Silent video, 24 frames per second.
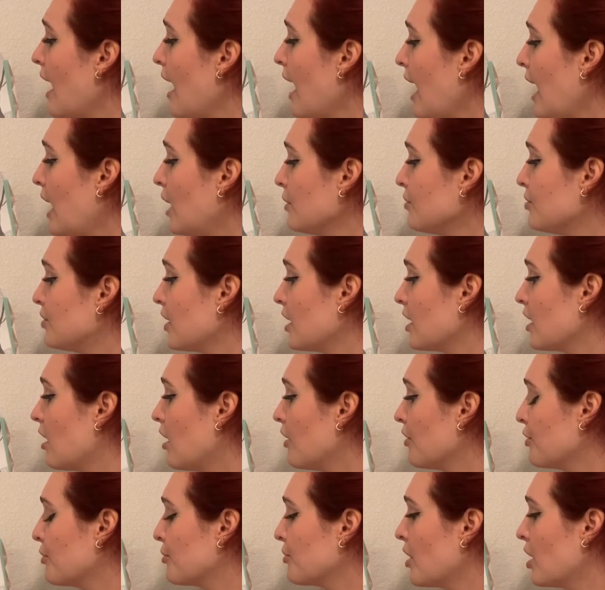Out there on
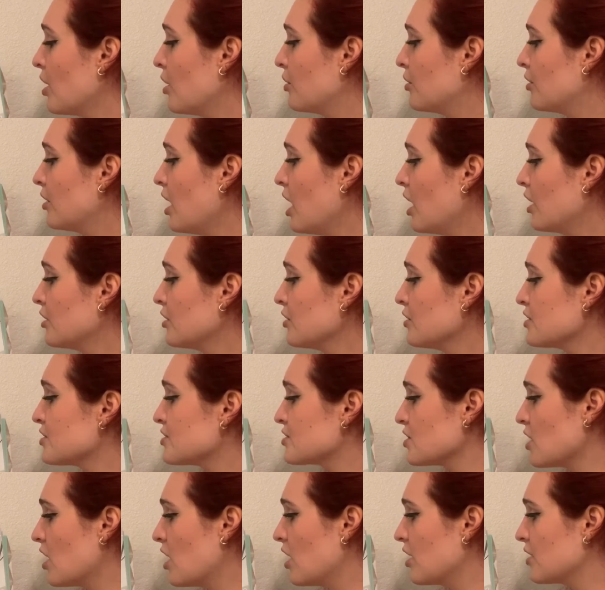the road, under the
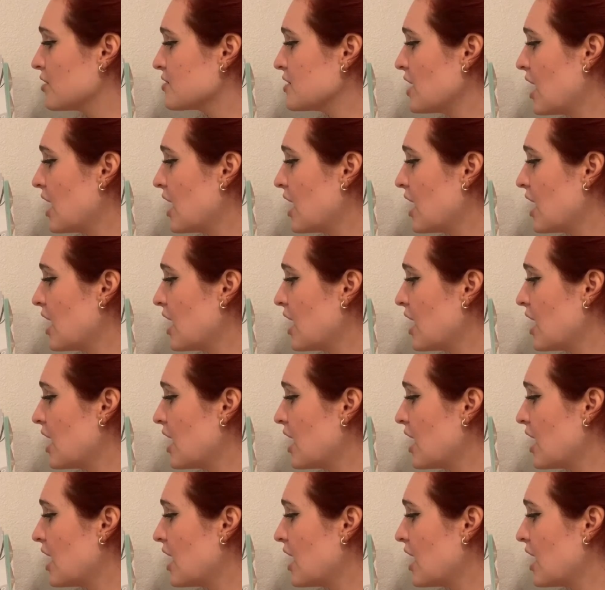stars,